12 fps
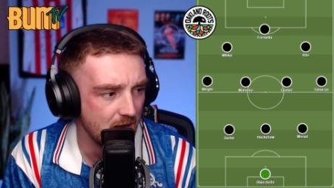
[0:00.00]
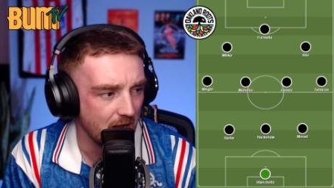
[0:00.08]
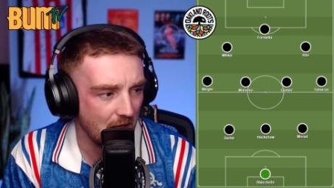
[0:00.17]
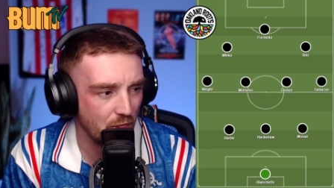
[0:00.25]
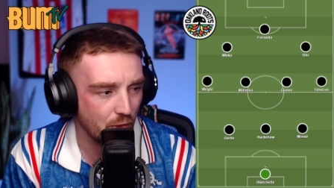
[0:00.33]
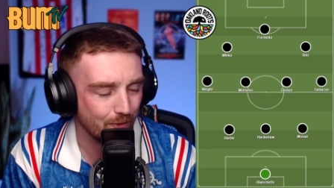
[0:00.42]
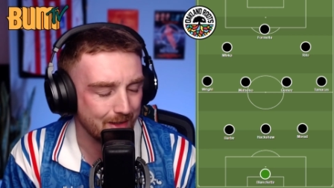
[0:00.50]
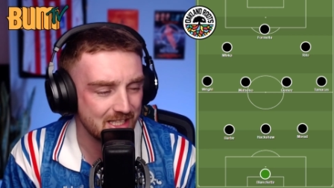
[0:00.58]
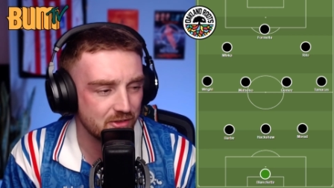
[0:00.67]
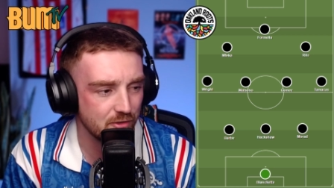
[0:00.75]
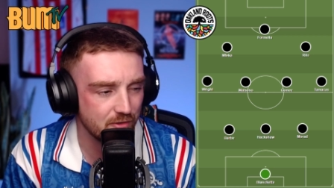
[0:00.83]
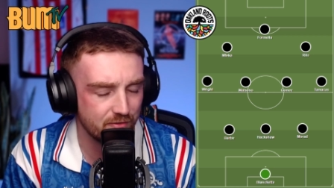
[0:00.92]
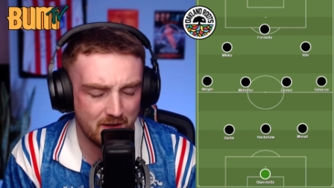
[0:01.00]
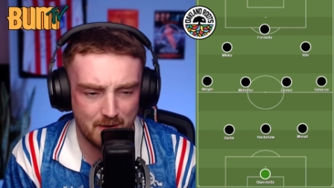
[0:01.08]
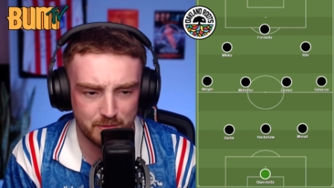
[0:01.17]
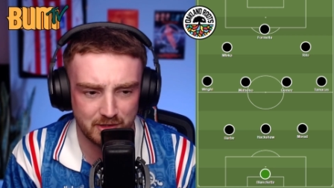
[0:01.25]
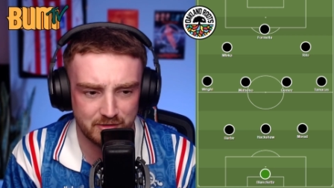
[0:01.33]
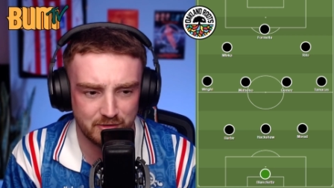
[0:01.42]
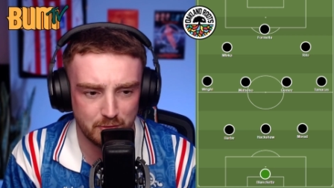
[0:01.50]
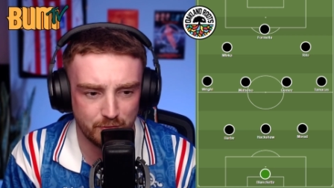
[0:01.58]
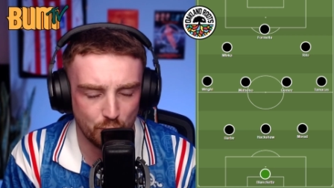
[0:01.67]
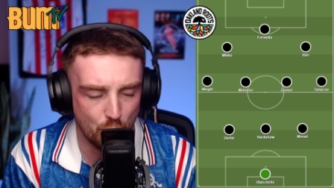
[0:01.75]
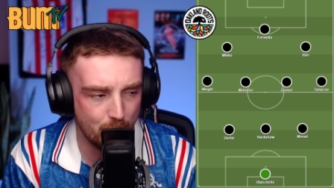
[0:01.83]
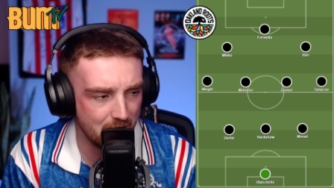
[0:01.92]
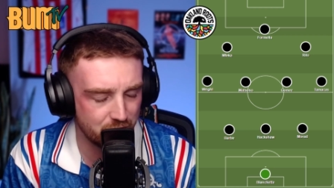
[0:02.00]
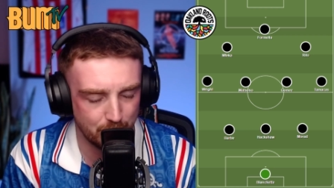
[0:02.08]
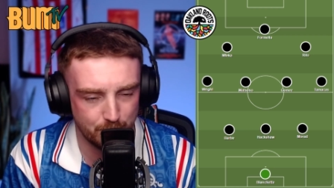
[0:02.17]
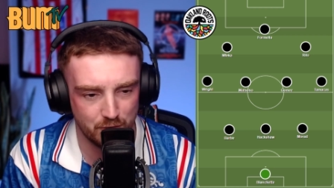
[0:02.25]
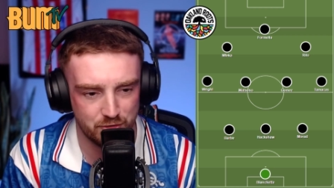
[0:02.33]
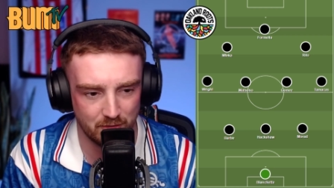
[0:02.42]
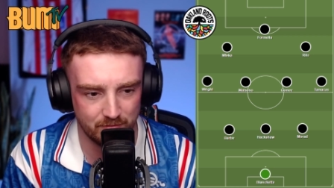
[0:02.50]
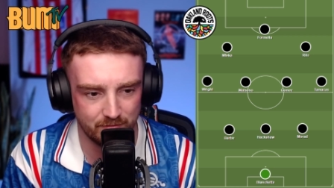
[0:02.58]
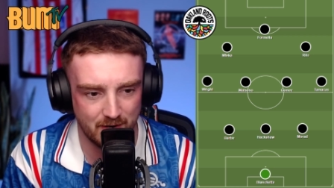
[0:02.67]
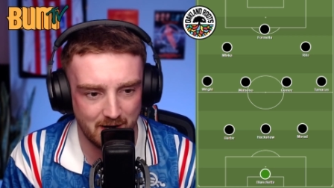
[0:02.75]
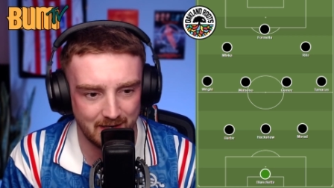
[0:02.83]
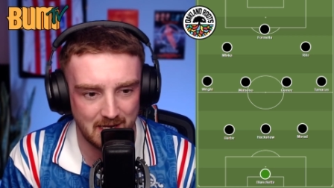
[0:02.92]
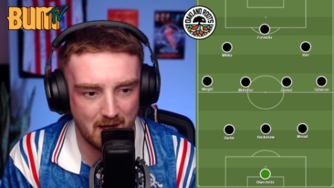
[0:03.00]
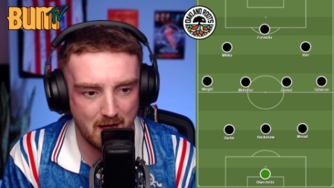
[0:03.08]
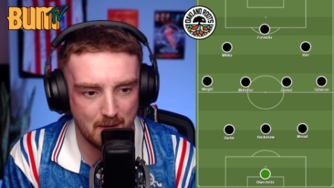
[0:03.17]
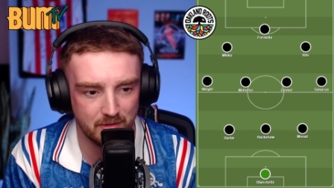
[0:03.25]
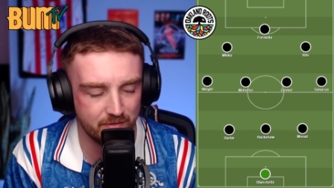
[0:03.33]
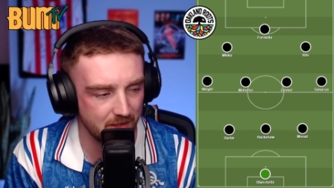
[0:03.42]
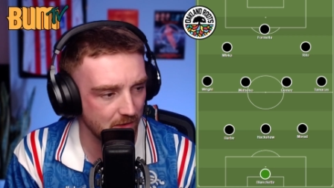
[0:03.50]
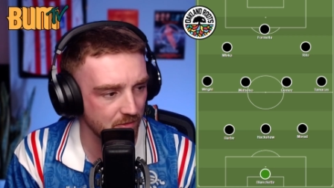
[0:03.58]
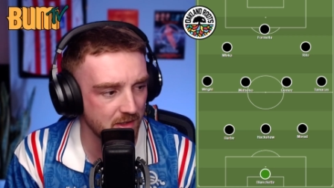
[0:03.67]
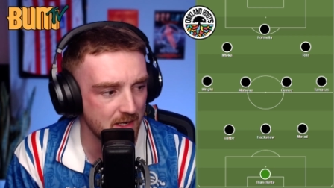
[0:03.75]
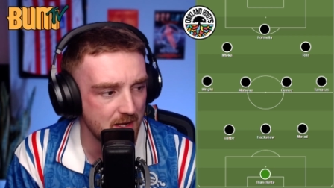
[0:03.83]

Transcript: a three two five with those two fullbacks kind of pushing on very high up the field,